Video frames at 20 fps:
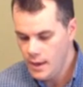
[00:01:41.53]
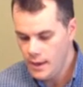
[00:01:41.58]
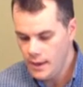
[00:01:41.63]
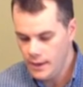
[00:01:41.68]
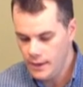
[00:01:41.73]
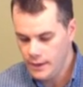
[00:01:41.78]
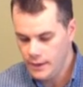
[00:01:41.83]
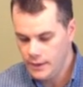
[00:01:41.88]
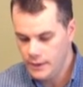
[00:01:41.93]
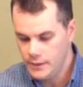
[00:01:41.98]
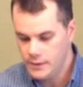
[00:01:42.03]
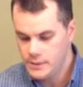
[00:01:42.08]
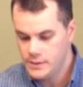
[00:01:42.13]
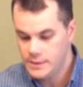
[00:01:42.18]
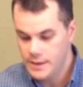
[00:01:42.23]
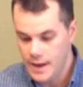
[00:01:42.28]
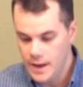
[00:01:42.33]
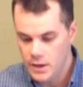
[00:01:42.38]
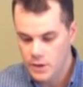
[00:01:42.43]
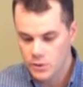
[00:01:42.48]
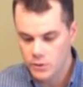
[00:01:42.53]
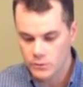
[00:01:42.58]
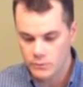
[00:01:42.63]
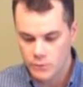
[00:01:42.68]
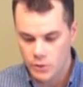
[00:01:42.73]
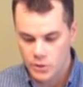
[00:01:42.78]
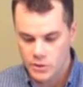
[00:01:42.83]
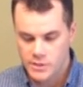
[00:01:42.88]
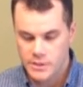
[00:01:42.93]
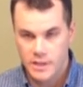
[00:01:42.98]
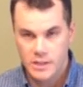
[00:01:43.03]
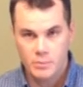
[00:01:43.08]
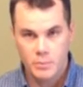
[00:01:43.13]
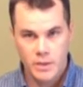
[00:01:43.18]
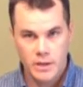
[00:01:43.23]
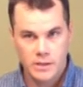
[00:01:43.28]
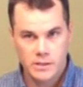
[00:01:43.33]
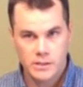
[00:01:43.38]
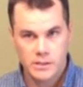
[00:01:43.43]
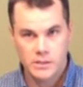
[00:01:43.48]
is take your 6
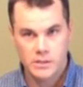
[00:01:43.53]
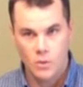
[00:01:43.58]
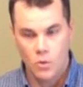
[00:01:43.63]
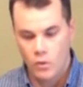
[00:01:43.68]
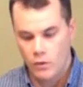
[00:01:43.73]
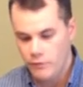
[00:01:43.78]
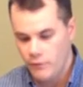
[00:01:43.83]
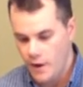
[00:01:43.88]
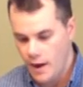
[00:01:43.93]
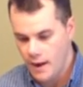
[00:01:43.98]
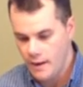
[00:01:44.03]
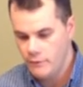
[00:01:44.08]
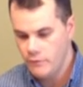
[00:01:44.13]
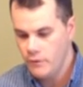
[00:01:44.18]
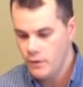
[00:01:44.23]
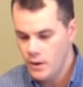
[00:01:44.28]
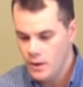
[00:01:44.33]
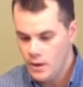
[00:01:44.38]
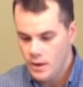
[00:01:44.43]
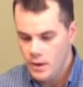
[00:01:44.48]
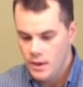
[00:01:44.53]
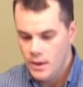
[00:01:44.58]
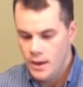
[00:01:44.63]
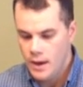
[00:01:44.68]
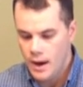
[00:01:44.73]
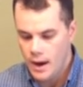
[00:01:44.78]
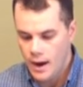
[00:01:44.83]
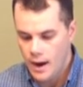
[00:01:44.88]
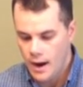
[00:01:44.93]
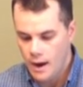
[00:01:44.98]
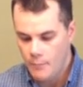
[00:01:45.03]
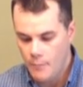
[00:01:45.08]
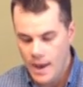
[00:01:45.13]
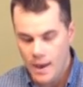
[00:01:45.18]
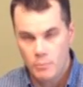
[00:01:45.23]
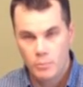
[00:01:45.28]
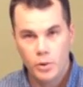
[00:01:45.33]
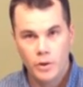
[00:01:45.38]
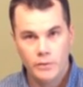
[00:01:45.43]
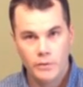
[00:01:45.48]
pieces or 5
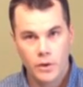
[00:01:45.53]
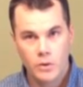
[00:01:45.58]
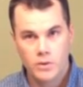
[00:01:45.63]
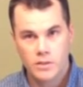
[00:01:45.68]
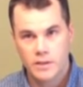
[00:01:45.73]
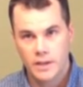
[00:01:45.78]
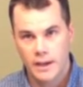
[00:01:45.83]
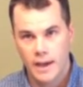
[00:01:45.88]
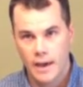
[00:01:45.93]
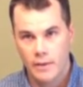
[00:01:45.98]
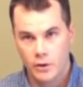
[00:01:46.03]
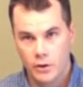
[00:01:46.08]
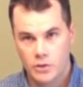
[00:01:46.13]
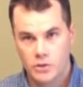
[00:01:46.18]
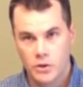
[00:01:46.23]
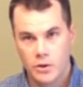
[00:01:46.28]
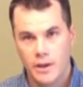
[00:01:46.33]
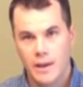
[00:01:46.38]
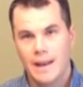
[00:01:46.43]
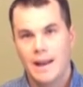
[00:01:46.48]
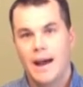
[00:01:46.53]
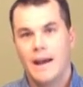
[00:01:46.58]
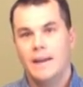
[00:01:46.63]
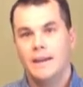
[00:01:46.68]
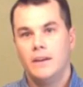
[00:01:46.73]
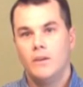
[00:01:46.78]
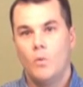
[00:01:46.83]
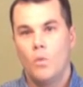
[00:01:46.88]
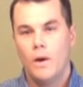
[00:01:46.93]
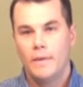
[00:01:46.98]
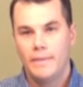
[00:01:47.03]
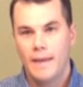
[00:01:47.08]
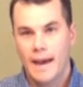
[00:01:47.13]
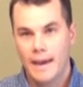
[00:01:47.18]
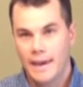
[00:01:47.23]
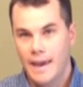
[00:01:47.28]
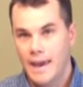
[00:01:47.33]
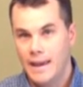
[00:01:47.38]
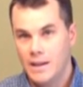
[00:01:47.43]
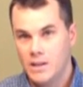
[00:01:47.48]
and put those together so you get an idea of what
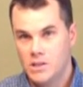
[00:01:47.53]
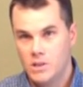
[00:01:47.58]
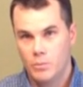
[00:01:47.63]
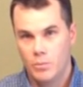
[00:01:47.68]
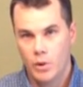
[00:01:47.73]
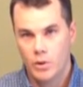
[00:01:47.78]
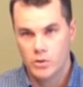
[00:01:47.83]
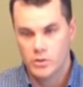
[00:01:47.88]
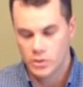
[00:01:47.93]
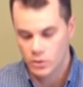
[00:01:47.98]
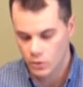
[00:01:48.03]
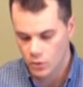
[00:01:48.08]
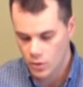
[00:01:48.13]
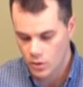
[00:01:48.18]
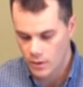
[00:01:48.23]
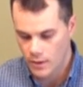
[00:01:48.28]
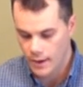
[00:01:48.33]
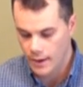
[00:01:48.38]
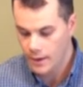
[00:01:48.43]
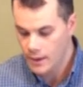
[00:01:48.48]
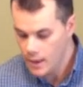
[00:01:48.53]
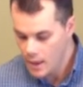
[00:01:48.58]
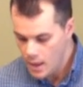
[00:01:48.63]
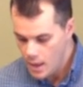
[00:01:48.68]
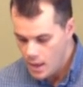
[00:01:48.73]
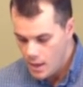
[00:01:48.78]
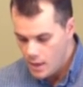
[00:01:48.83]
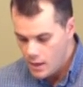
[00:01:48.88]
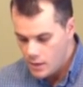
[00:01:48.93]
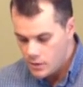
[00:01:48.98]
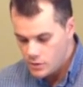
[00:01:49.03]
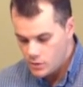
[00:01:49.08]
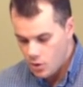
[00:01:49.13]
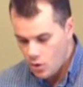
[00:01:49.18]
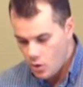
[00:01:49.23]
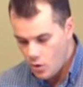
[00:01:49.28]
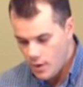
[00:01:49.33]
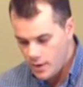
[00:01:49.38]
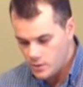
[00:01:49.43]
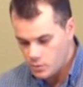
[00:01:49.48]
that cane is supposed to look like.
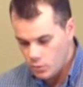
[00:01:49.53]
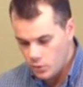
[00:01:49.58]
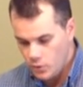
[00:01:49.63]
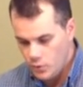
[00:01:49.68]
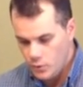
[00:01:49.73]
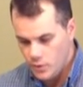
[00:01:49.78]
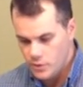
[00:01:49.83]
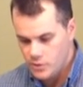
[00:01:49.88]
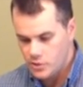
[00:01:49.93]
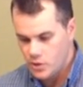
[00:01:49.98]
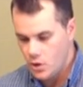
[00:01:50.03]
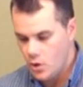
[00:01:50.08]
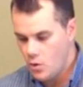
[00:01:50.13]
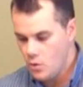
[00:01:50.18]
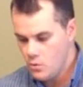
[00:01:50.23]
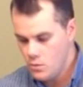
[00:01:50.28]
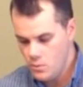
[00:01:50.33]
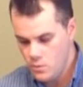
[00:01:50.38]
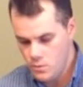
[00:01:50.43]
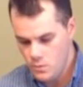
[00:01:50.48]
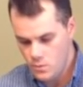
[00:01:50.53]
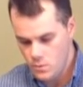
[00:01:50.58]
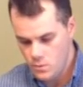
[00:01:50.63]
So as we're doing so,